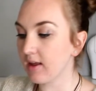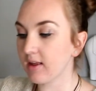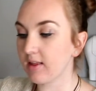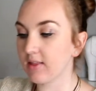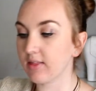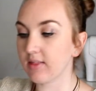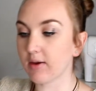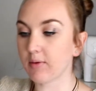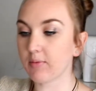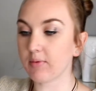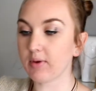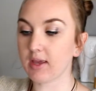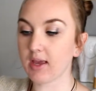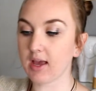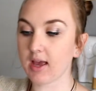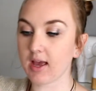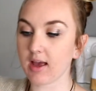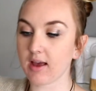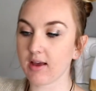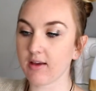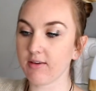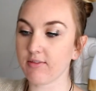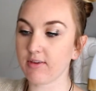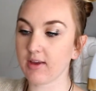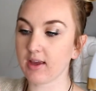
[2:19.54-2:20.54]
Then we
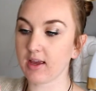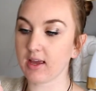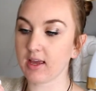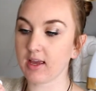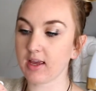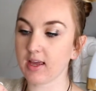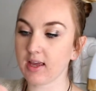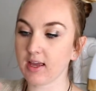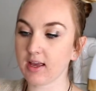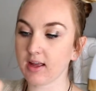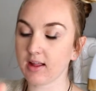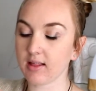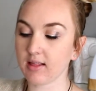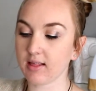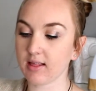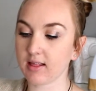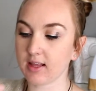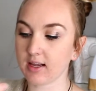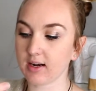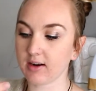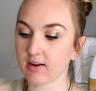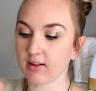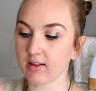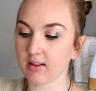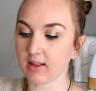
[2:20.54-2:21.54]
have a
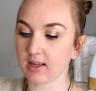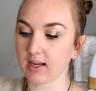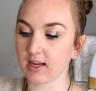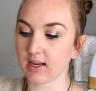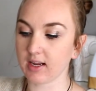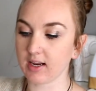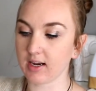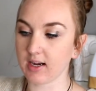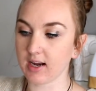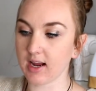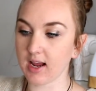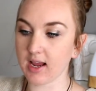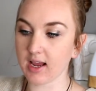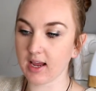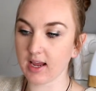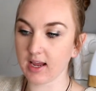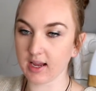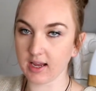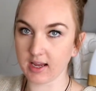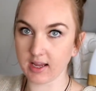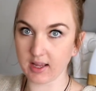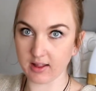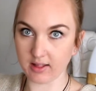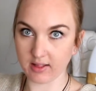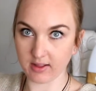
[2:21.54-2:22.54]
little
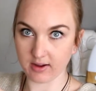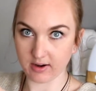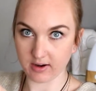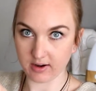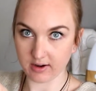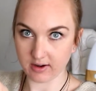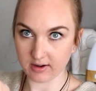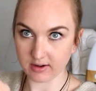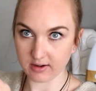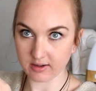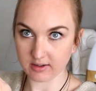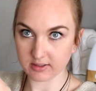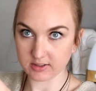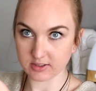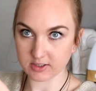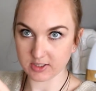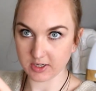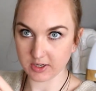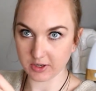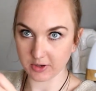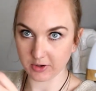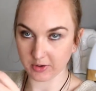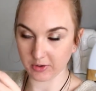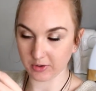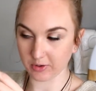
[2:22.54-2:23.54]
inhaler
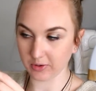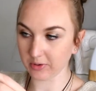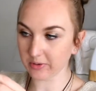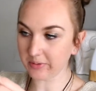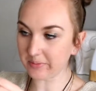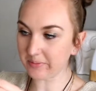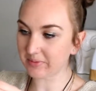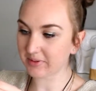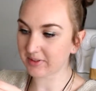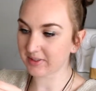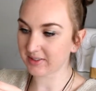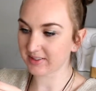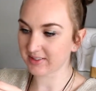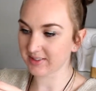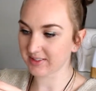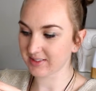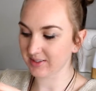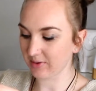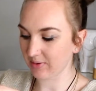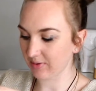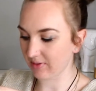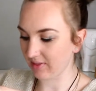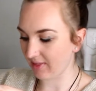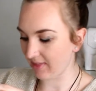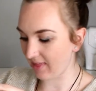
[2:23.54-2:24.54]
tube,
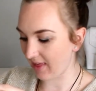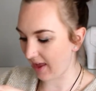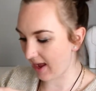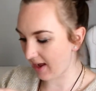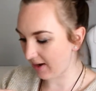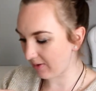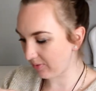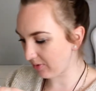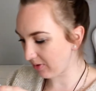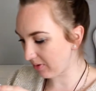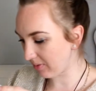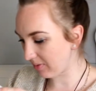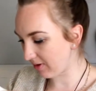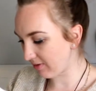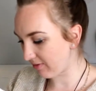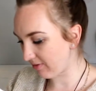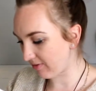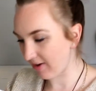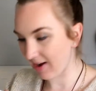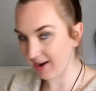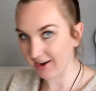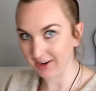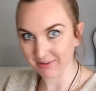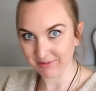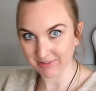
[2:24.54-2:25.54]
so that will be
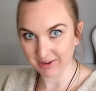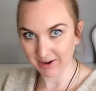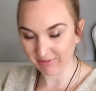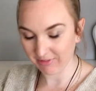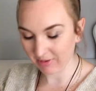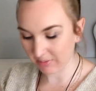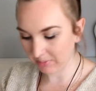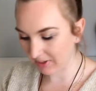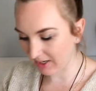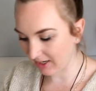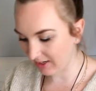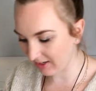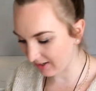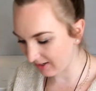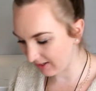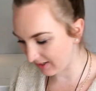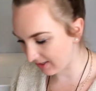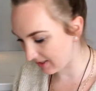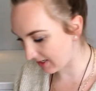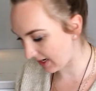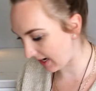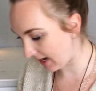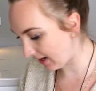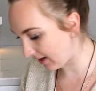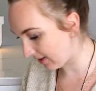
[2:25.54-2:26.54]
fun. I've never made an
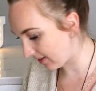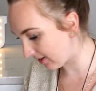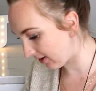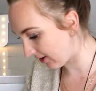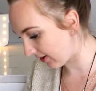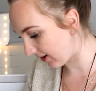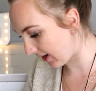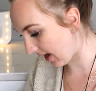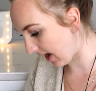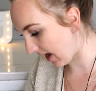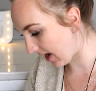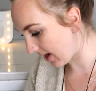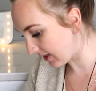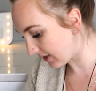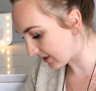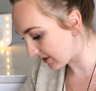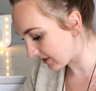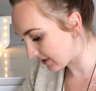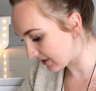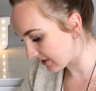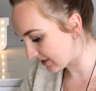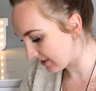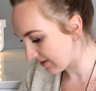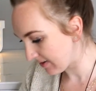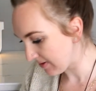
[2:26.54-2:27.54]
inhaler
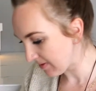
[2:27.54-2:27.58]
yet.